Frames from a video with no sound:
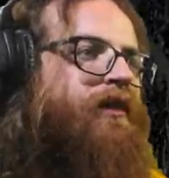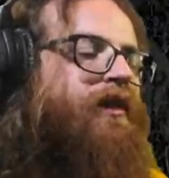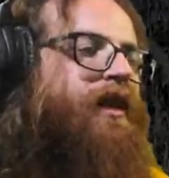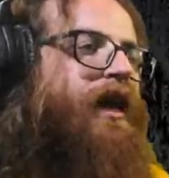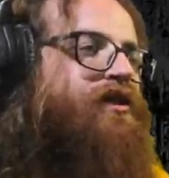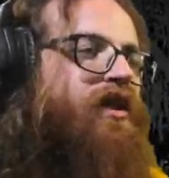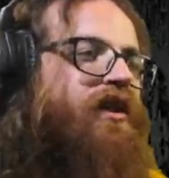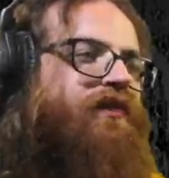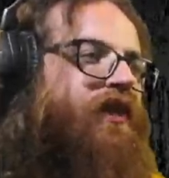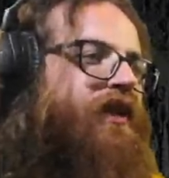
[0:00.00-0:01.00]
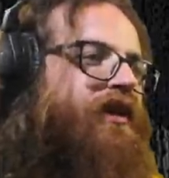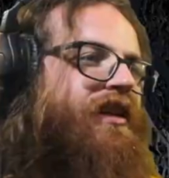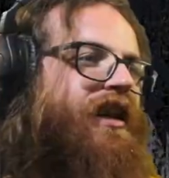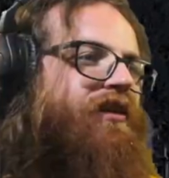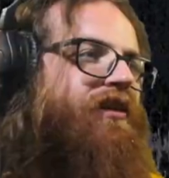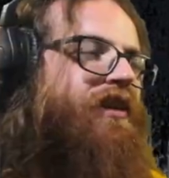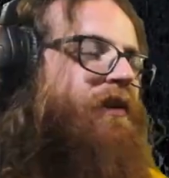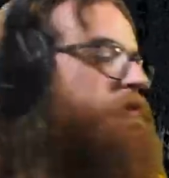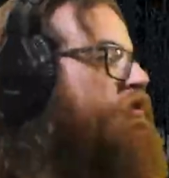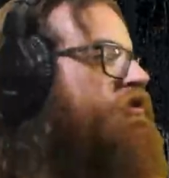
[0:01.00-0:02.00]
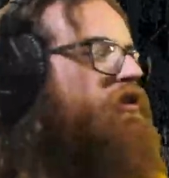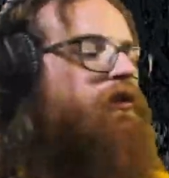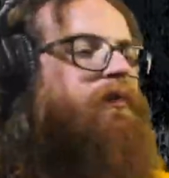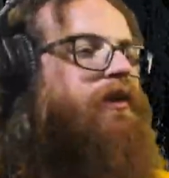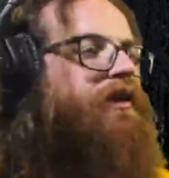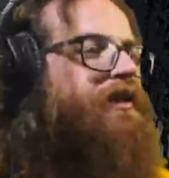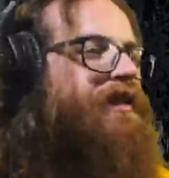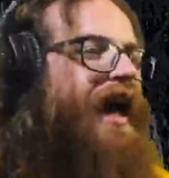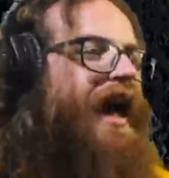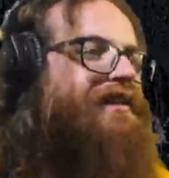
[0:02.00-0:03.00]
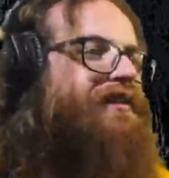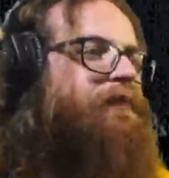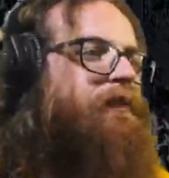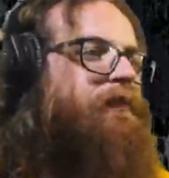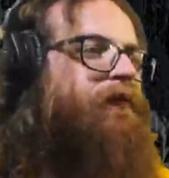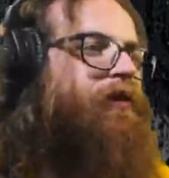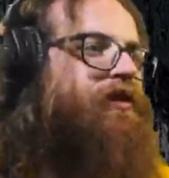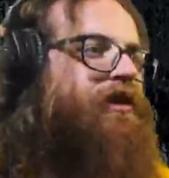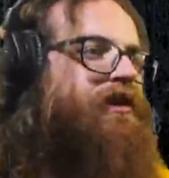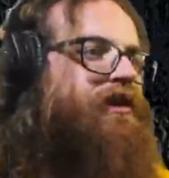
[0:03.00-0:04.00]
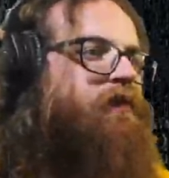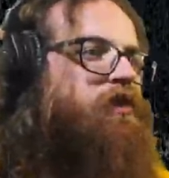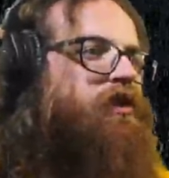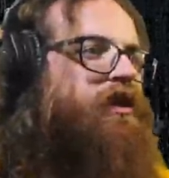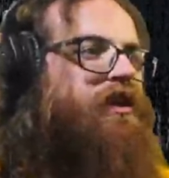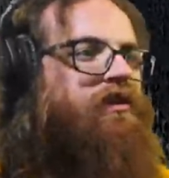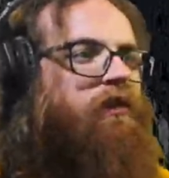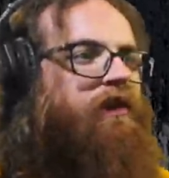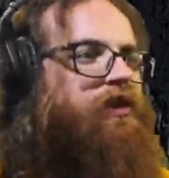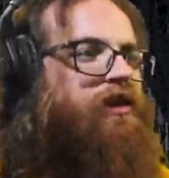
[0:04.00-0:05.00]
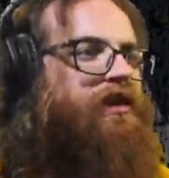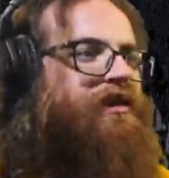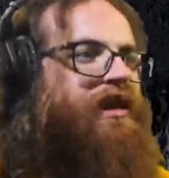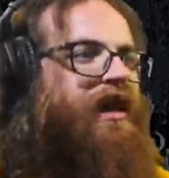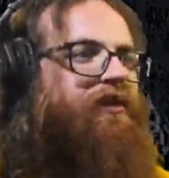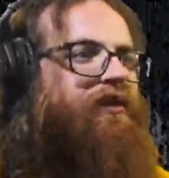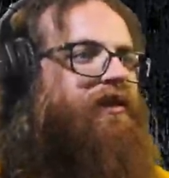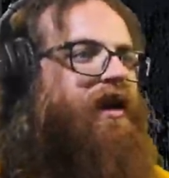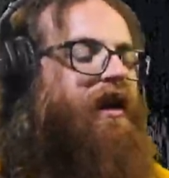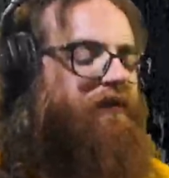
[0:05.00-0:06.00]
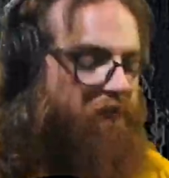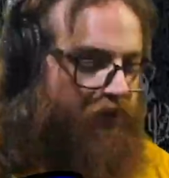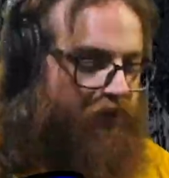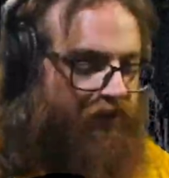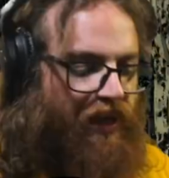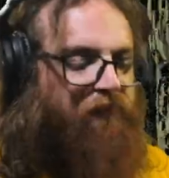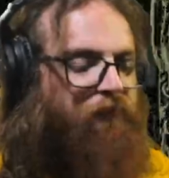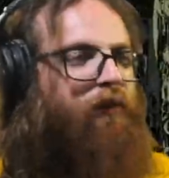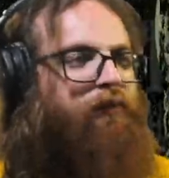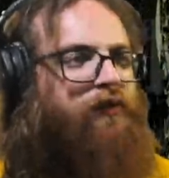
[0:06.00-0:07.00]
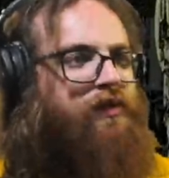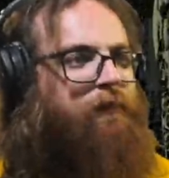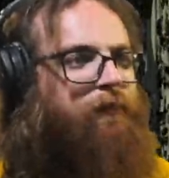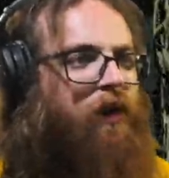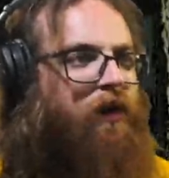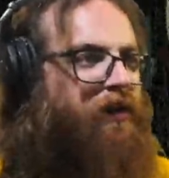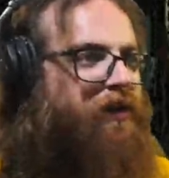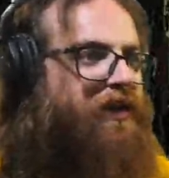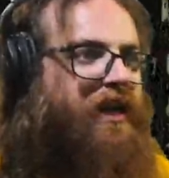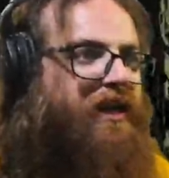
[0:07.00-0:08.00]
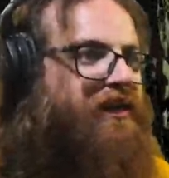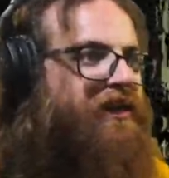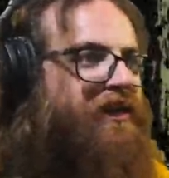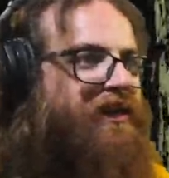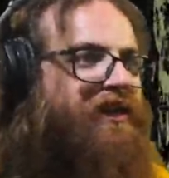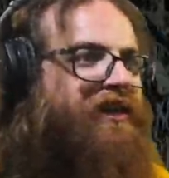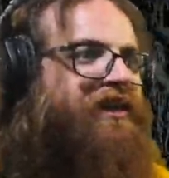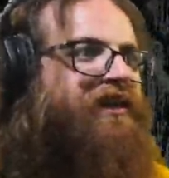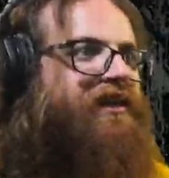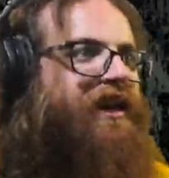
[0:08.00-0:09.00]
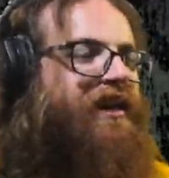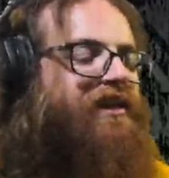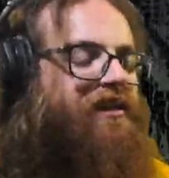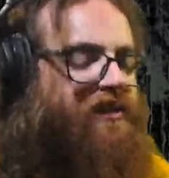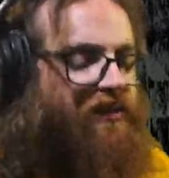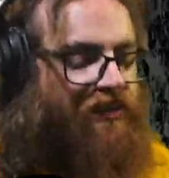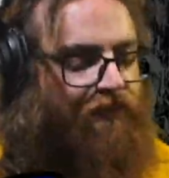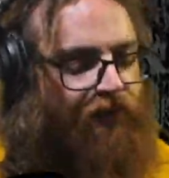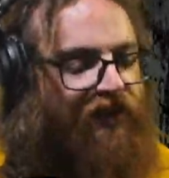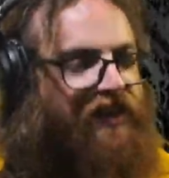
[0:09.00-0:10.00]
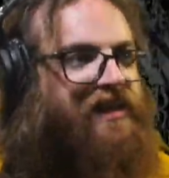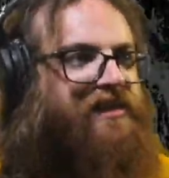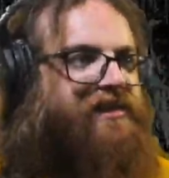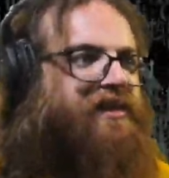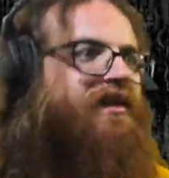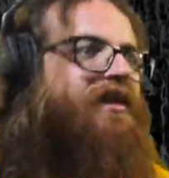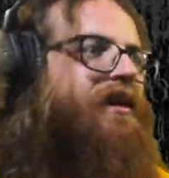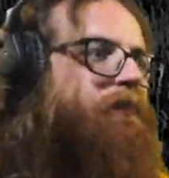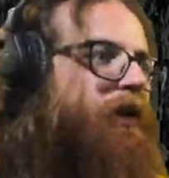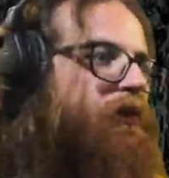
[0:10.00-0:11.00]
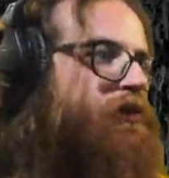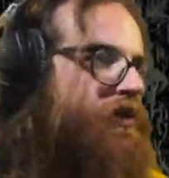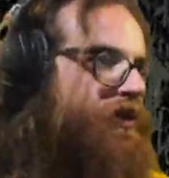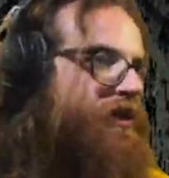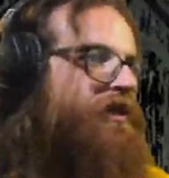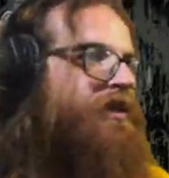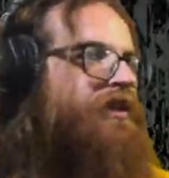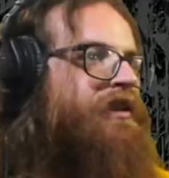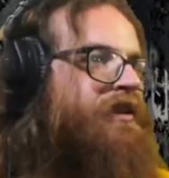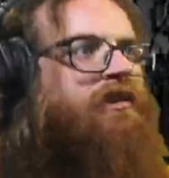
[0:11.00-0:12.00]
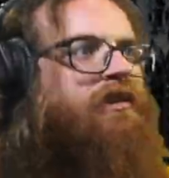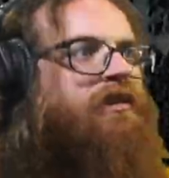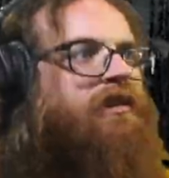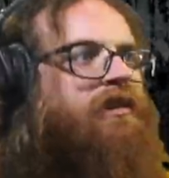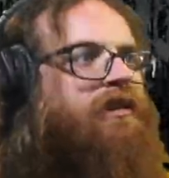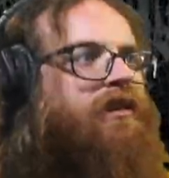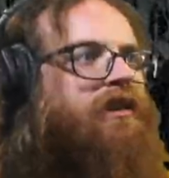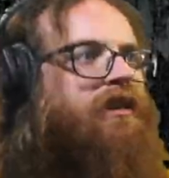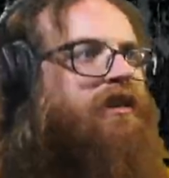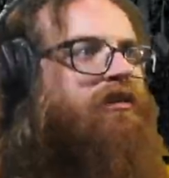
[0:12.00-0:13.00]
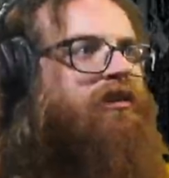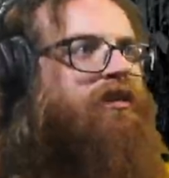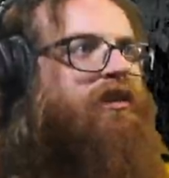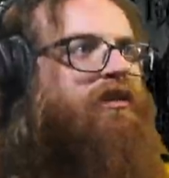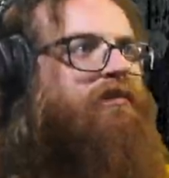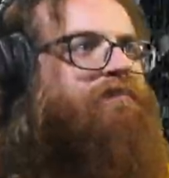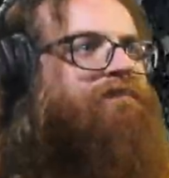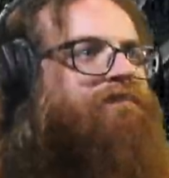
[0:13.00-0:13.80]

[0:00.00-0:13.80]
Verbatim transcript: I just figured it out because I'm stupid. This has to be before she's she is whatever she is now. They're not really that involved with Symphonica yet. Like it doesn't seem like he's a composer. Oh no.